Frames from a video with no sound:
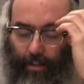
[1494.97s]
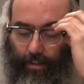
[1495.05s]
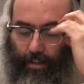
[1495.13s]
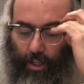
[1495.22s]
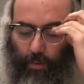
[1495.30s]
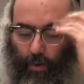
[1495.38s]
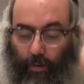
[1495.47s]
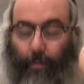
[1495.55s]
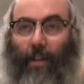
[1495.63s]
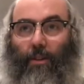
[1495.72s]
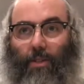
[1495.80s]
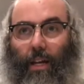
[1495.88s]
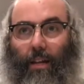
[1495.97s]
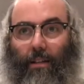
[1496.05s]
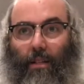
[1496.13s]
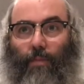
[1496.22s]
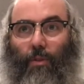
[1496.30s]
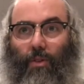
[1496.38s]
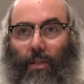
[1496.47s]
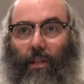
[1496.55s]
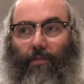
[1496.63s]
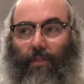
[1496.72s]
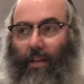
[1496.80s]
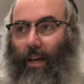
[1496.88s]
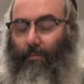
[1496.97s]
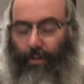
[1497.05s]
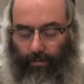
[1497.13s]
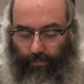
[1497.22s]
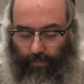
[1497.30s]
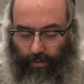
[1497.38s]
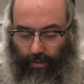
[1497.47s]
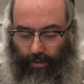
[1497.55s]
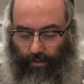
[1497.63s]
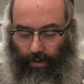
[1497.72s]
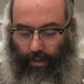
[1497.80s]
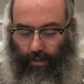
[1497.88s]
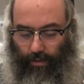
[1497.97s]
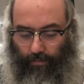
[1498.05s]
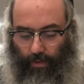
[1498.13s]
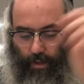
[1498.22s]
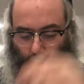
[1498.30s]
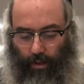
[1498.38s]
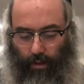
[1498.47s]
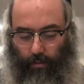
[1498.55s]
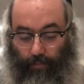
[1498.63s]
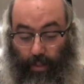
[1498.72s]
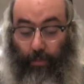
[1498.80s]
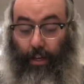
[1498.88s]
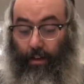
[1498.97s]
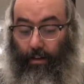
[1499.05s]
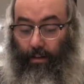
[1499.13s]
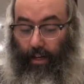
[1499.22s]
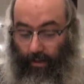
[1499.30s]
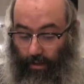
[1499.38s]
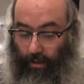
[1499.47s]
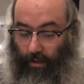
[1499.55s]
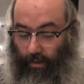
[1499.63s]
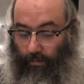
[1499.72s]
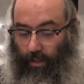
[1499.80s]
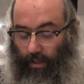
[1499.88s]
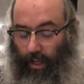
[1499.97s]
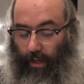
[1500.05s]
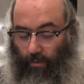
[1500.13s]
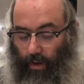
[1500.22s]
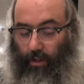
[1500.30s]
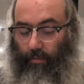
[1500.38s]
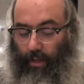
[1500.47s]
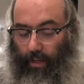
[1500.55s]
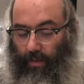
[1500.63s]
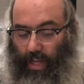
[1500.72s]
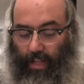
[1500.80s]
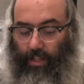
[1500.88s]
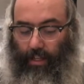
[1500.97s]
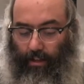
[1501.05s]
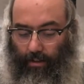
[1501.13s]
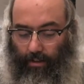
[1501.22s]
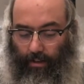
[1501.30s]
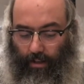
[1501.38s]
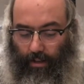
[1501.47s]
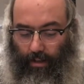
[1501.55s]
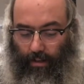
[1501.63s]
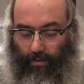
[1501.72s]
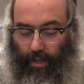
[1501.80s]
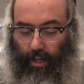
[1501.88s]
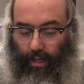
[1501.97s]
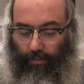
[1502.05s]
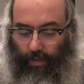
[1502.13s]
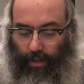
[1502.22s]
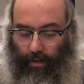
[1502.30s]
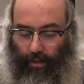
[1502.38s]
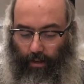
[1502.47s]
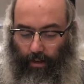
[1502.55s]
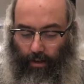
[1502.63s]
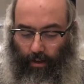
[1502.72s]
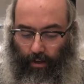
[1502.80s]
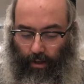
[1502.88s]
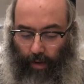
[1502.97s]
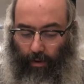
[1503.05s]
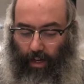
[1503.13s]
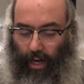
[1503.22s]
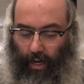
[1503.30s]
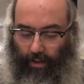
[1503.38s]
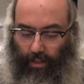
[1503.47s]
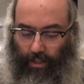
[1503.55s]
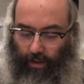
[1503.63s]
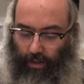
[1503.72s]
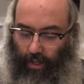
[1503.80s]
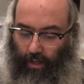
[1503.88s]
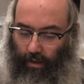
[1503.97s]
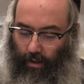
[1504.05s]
This is what Rabbeinu said as this person left the table, right? Bitmiya, and in like a wonderment, he was asking this, saying, Amar Kach, this is how he said it.